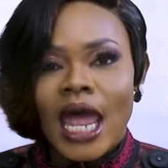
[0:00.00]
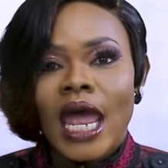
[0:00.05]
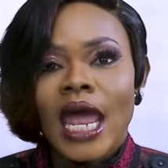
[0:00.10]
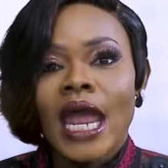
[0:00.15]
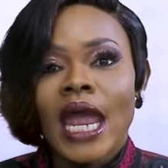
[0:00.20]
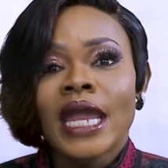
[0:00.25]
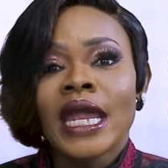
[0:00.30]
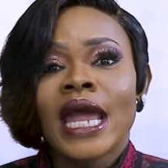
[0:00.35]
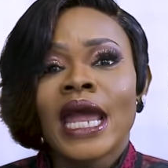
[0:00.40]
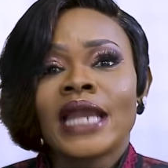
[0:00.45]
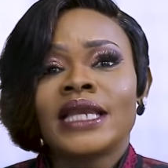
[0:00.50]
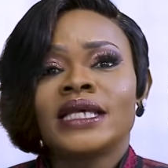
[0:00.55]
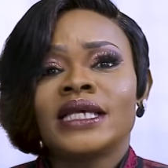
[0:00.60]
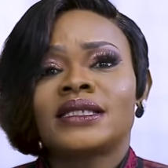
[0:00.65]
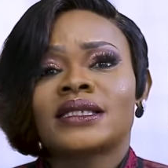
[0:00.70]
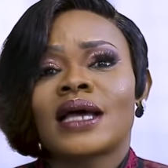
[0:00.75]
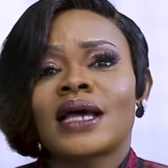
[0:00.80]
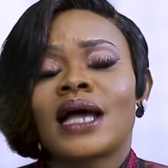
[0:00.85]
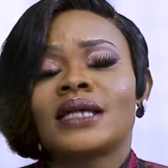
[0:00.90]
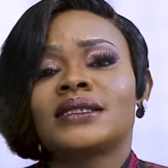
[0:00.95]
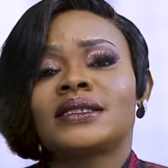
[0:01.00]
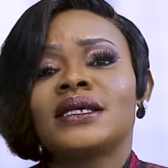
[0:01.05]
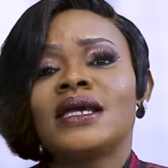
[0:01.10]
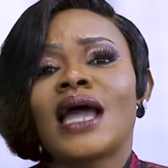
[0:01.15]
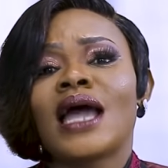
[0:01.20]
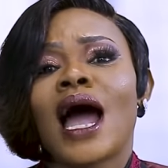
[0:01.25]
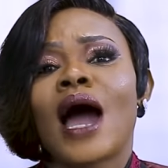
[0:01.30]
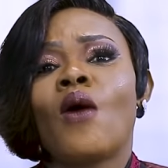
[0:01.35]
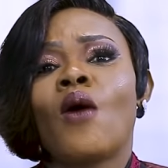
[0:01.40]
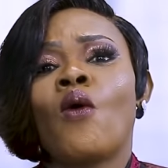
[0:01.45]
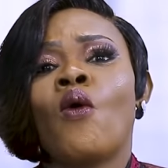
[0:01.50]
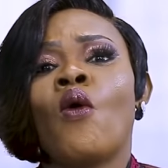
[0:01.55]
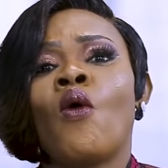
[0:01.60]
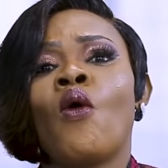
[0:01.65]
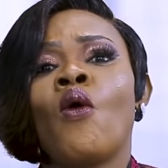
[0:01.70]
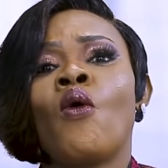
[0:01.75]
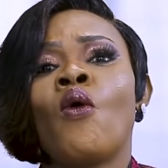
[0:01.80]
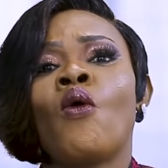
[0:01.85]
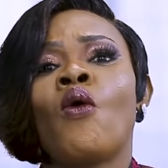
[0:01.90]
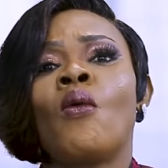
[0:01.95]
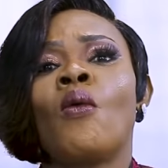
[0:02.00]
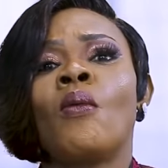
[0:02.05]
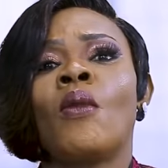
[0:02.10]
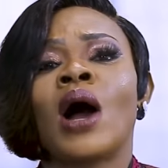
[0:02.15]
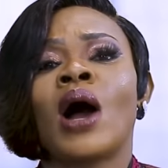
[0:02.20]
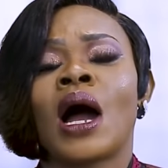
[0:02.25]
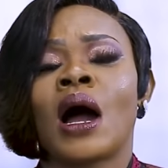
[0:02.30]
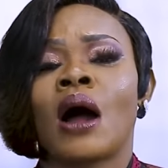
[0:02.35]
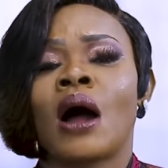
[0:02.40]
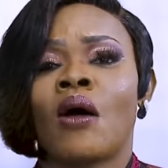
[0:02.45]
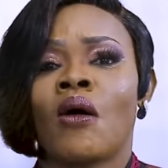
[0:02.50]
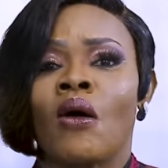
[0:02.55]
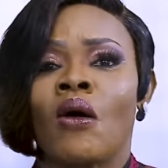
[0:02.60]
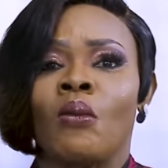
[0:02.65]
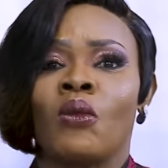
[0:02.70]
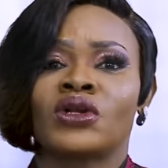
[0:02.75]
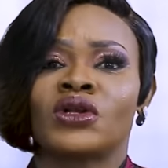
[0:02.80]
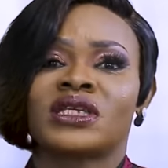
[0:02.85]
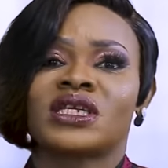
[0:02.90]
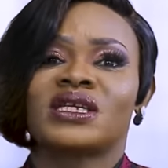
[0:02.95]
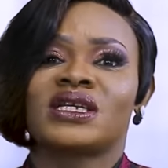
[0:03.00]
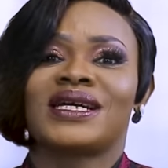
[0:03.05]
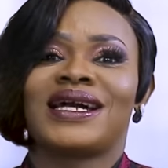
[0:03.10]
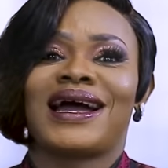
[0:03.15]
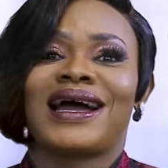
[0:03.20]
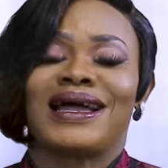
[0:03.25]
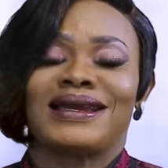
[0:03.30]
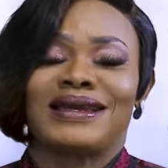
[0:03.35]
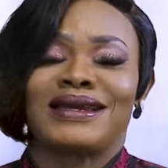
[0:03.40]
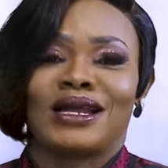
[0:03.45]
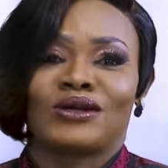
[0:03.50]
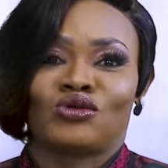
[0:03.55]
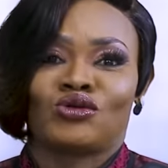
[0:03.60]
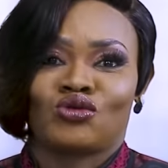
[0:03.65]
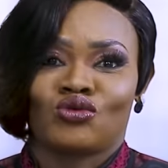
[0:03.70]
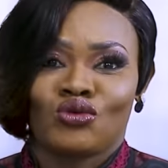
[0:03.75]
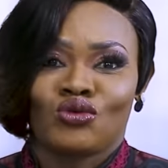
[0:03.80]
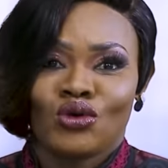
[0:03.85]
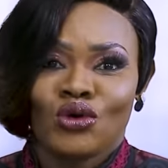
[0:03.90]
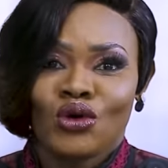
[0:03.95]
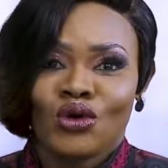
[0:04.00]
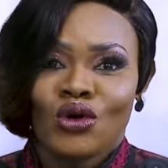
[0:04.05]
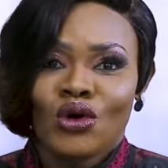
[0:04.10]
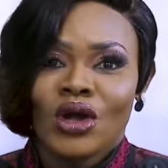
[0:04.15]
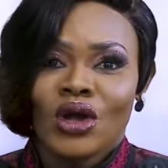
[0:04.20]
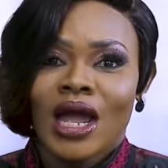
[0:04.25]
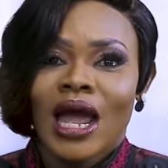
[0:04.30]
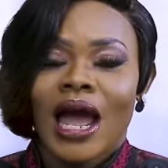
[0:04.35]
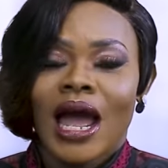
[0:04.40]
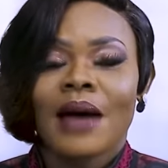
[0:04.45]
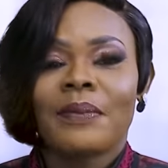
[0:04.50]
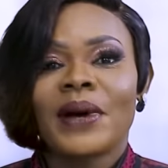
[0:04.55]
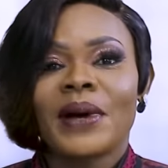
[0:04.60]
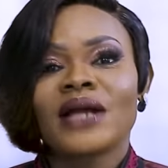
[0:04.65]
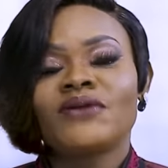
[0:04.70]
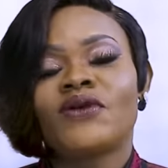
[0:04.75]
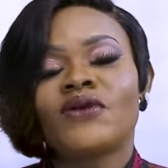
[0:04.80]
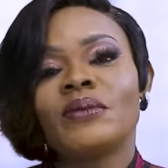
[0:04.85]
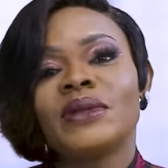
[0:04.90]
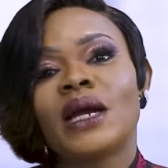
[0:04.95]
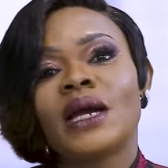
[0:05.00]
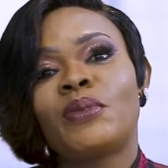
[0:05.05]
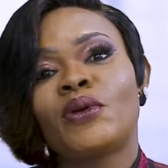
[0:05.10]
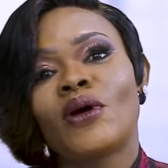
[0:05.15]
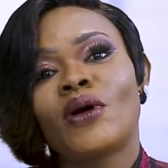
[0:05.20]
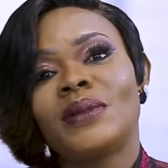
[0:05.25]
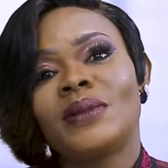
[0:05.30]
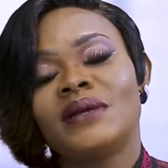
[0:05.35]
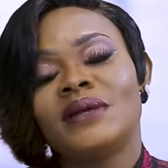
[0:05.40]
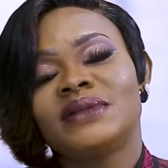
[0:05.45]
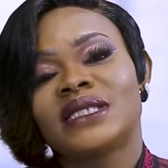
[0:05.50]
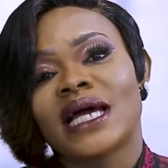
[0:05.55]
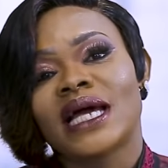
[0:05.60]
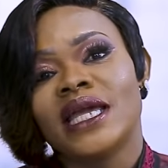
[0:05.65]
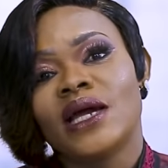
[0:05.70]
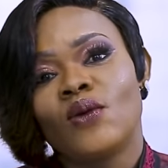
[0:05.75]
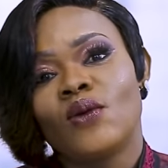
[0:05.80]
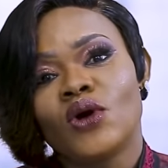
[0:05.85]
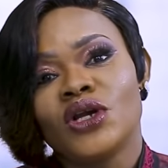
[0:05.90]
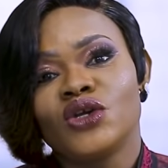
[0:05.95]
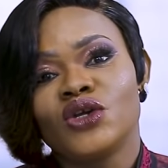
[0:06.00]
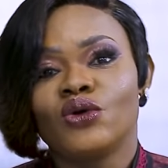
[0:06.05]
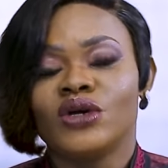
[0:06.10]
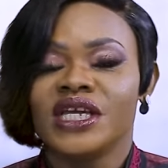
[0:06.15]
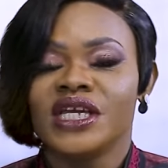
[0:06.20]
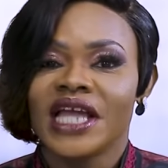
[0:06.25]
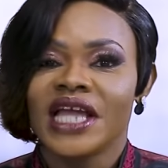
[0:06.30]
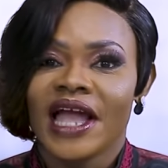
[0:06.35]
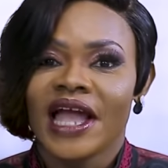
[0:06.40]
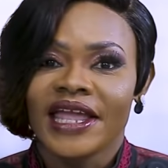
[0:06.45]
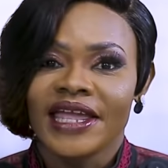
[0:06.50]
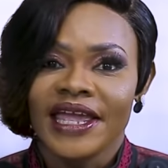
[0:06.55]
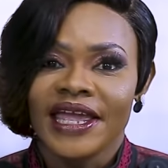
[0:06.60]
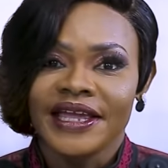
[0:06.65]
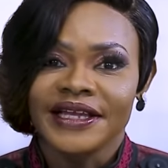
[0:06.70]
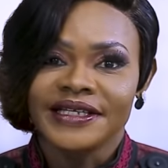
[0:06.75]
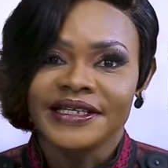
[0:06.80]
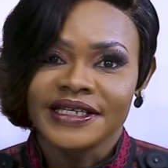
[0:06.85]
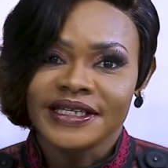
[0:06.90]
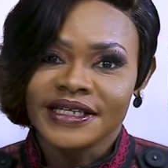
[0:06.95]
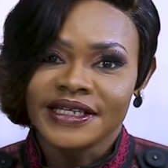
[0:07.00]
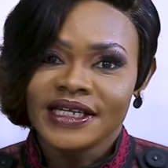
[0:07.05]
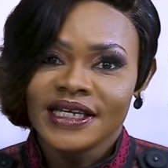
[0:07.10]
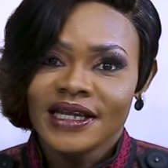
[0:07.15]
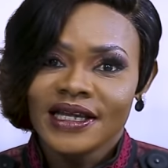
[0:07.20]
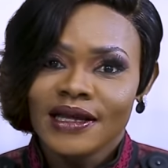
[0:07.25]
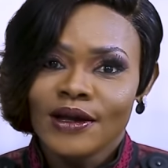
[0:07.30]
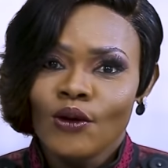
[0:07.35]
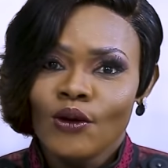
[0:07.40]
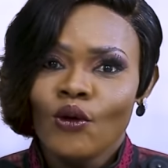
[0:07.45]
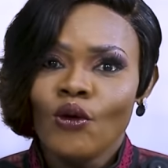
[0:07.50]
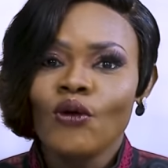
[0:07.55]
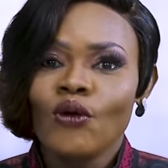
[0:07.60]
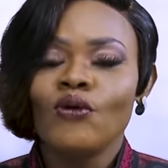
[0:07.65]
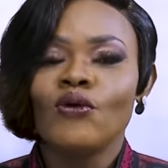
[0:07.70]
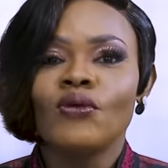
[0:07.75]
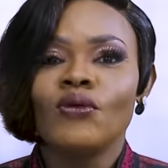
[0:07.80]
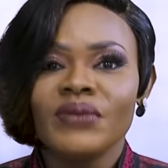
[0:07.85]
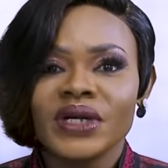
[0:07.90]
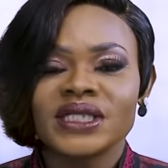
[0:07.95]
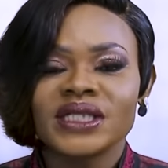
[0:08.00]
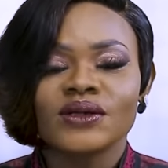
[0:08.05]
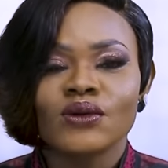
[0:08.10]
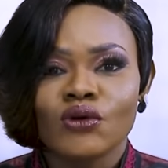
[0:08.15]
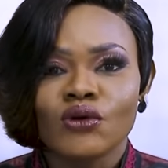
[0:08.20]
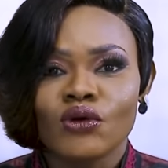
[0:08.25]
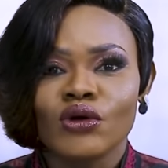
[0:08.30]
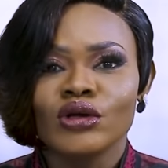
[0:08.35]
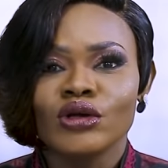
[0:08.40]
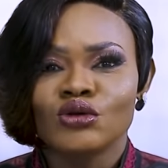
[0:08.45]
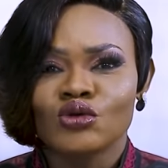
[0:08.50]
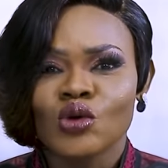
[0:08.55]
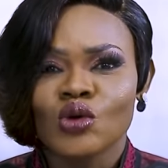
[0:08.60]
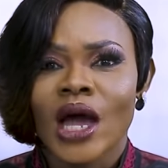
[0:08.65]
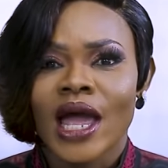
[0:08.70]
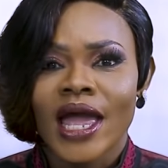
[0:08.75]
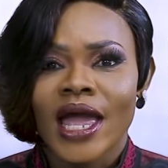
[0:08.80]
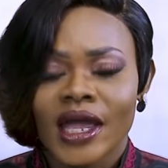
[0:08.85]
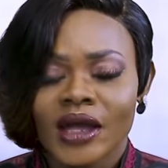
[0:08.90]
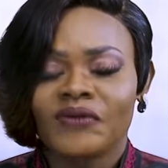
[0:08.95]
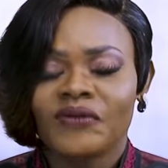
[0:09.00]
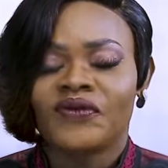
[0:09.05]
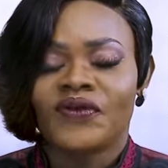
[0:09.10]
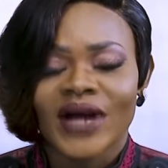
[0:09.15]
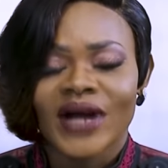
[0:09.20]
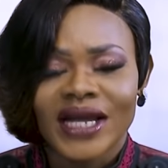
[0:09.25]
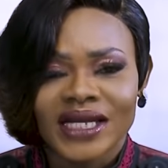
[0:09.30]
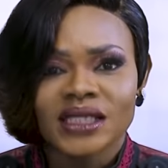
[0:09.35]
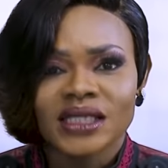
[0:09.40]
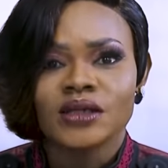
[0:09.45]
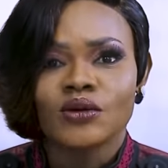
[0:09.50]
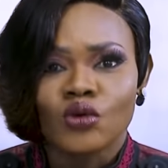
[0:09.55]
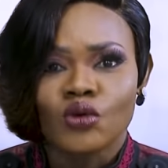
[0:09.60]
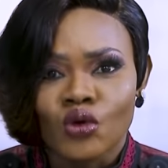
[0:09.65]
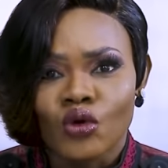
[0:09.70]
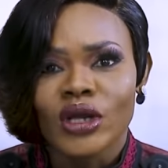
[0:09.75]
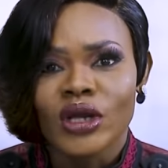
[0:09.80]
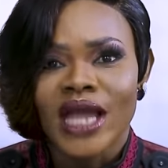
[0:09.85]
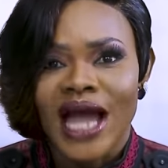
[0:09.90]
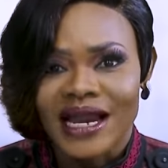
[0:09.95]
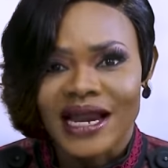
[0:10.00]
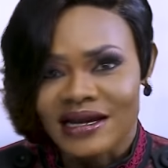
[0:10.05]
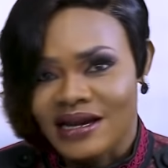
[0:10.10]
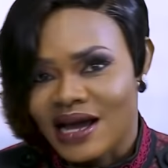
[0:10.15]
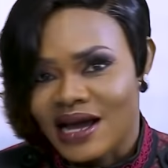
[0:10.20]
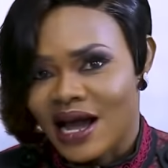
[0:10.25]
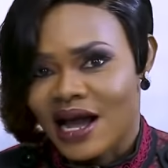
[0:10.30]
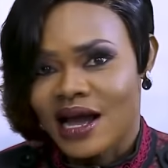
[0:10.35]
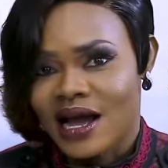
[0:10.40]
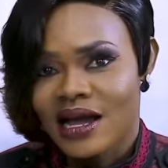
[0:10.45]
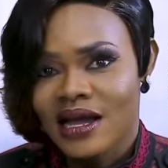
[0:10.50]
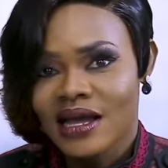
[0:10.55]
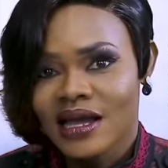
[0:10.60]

Eh, discuss it. Ahunhuma omotegana so. Apart from your problems, I want you here yedi. Who be to grow so I fight to grow na.